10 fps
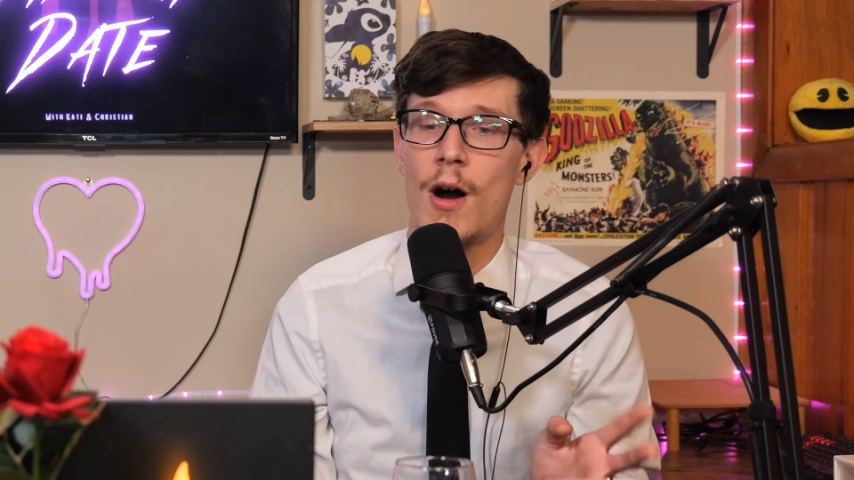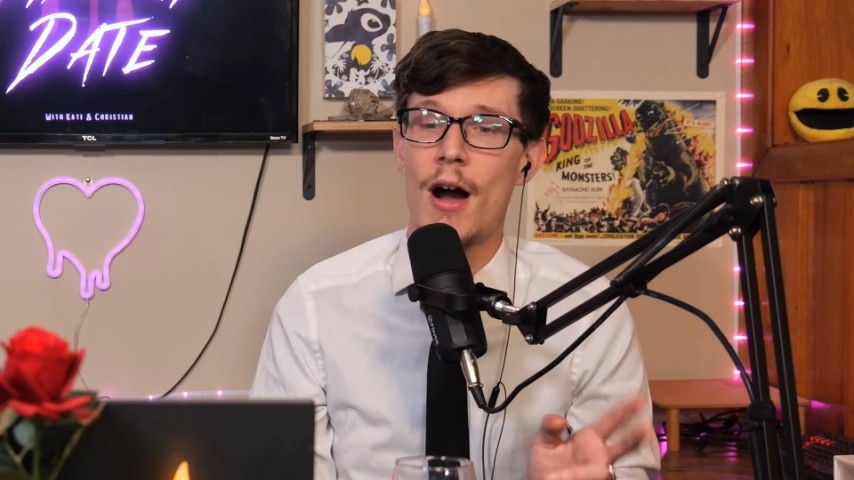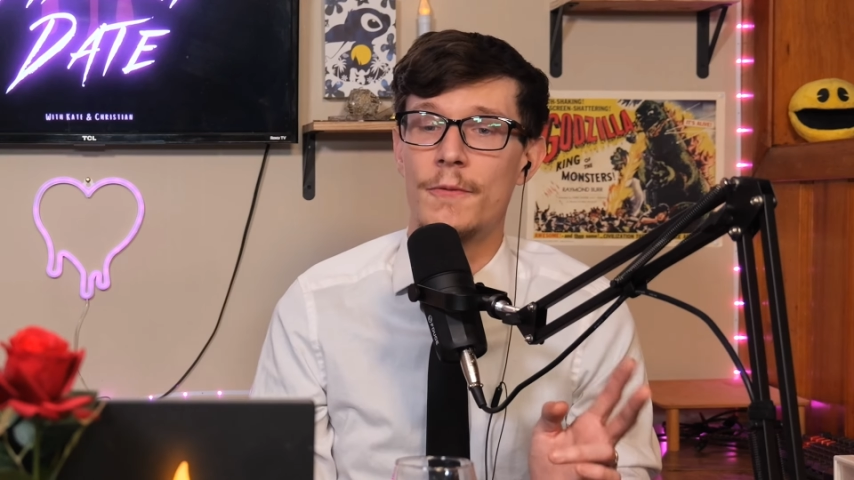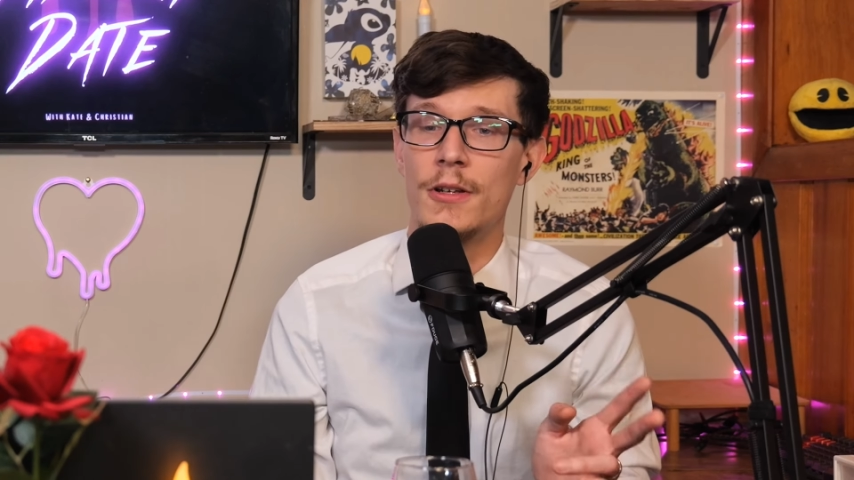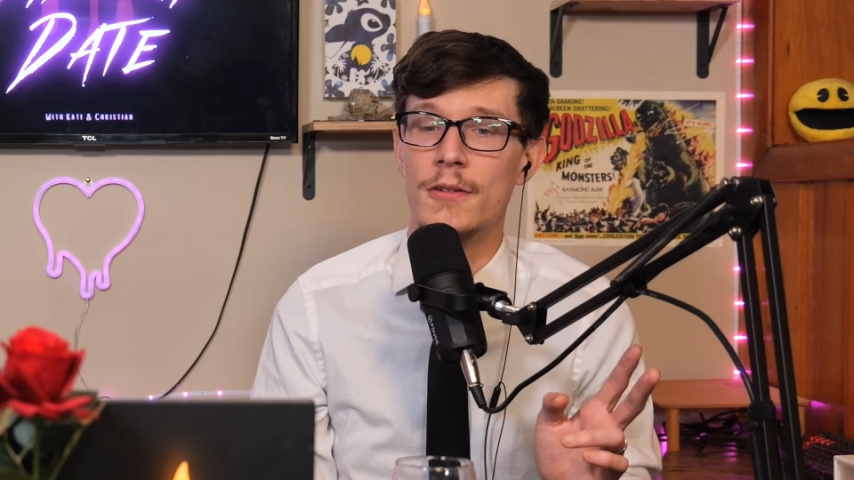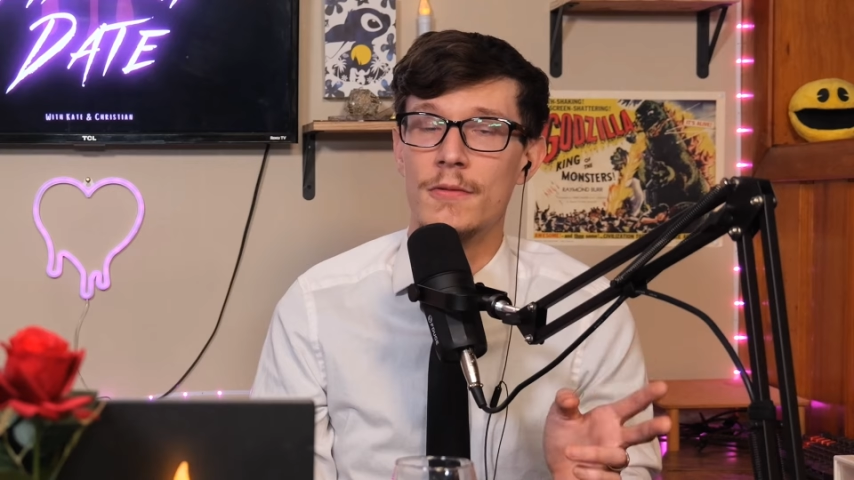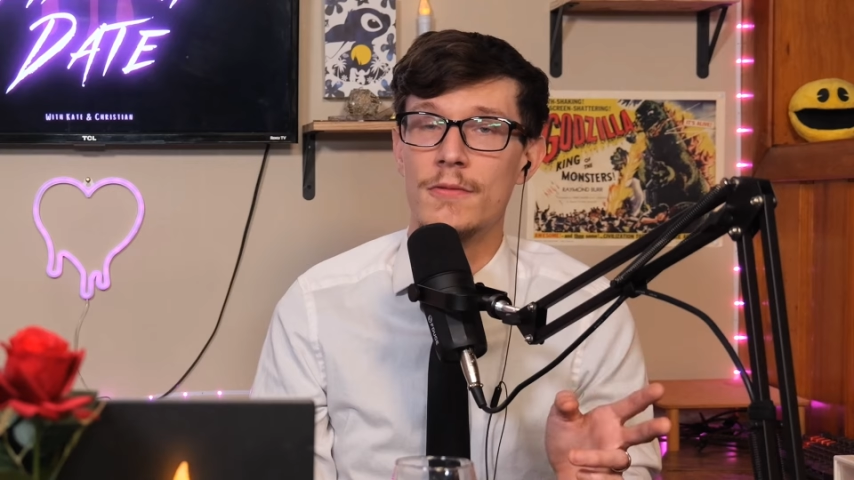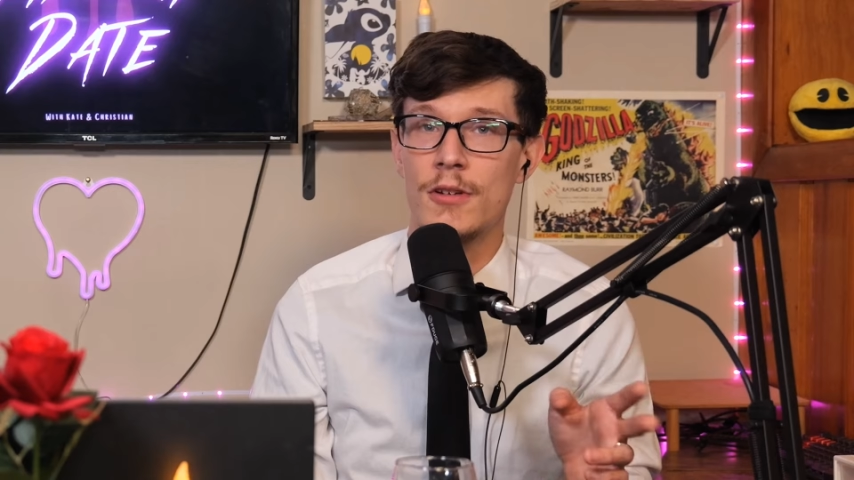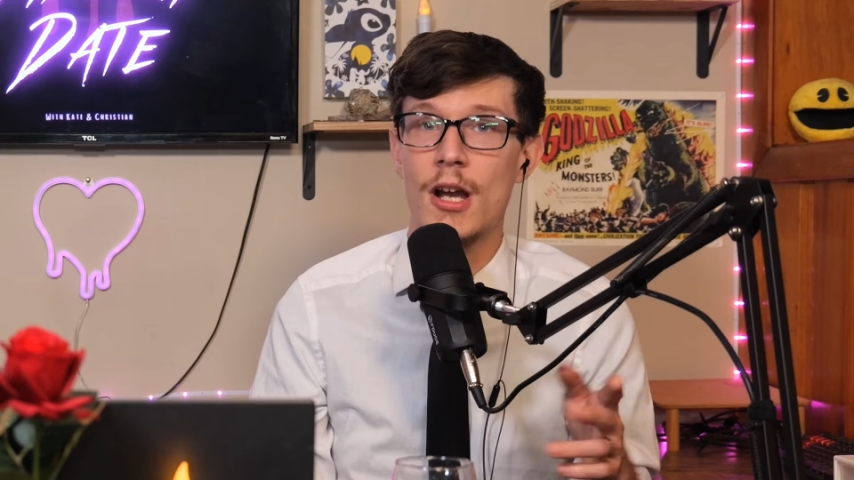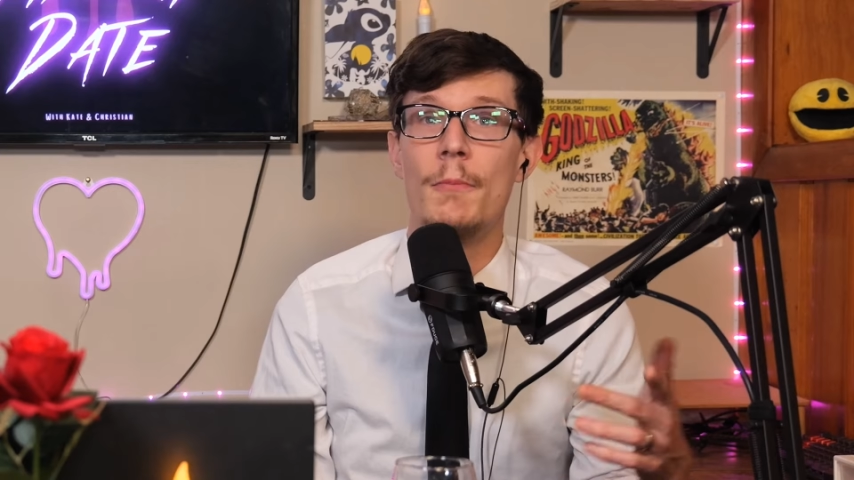often
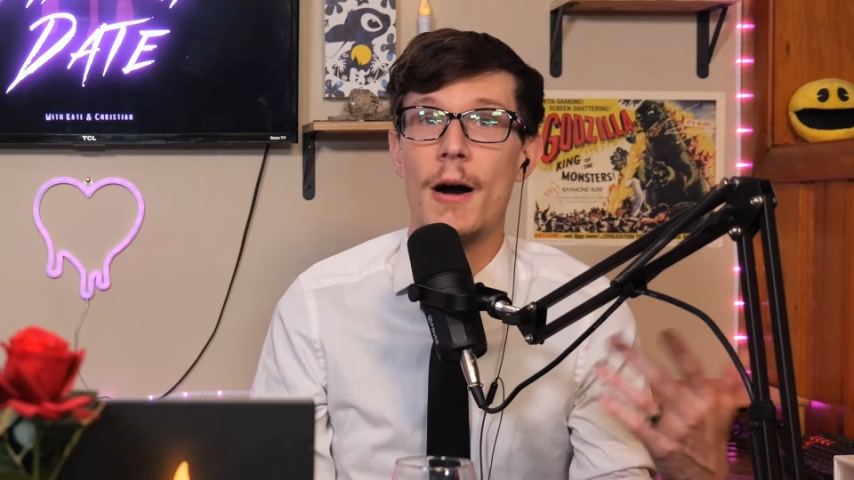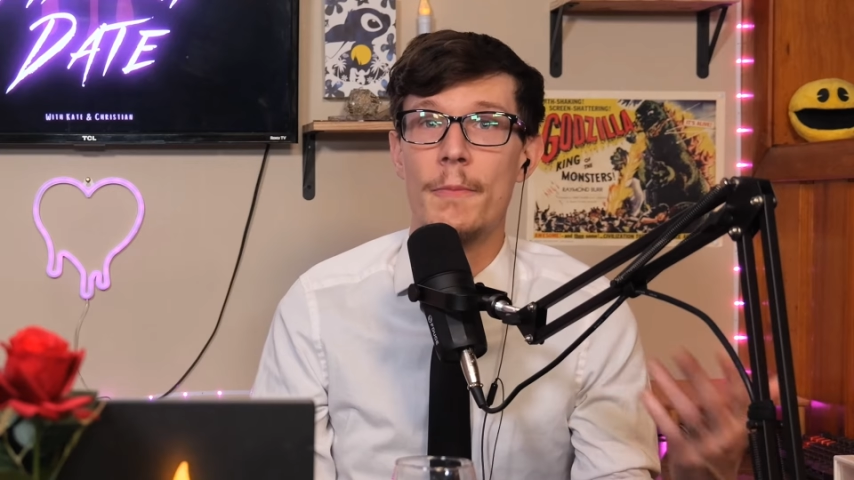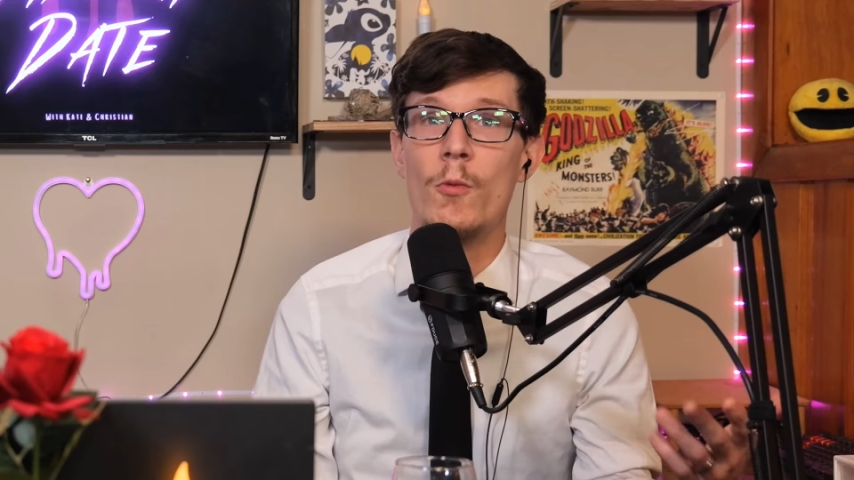come up